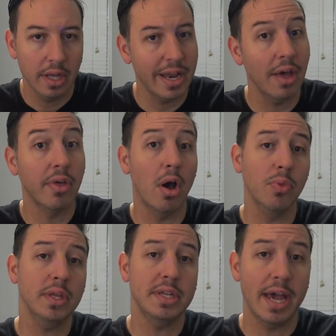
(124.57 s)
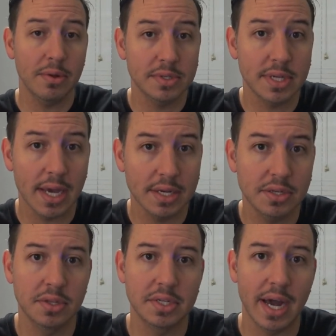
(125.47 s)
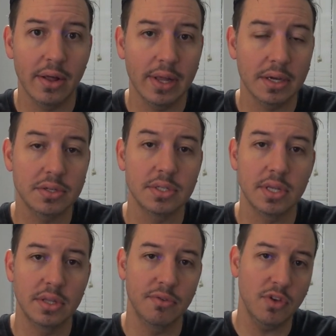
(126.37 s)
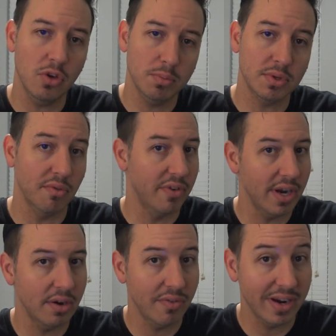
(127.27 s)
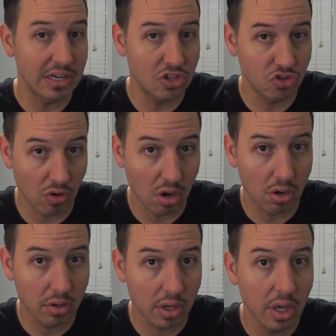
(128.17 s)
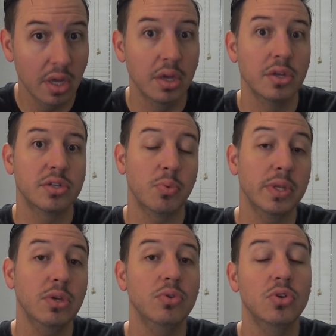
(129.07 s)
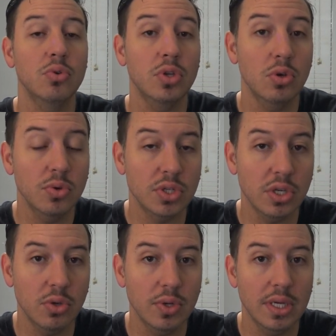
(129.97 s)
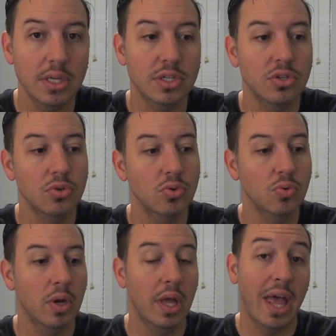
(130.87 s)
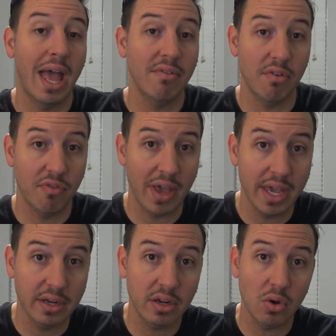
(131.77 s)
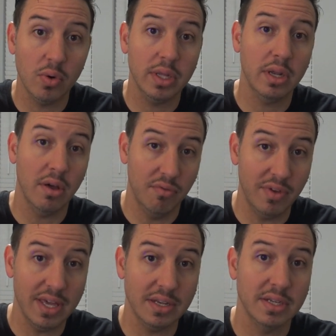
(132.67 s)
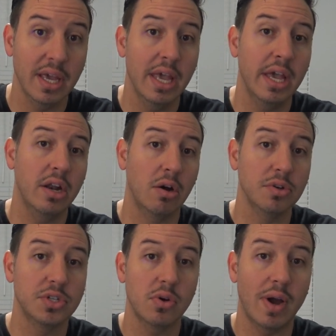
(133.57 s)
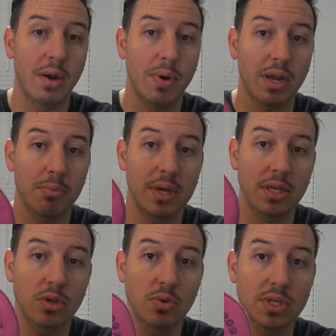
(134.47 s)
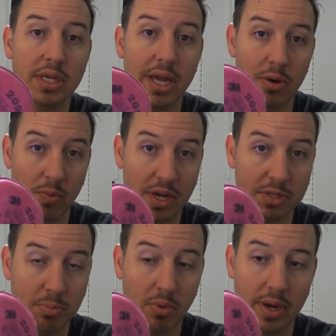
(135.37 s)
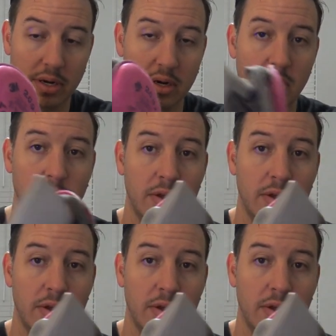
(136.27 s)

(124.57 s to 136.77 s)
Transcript: Now, the only downside to the Tilex is that the fumes are very, very strong. So when you do use it, you need to have a fan going, a vent, and also I recommend using a respirator.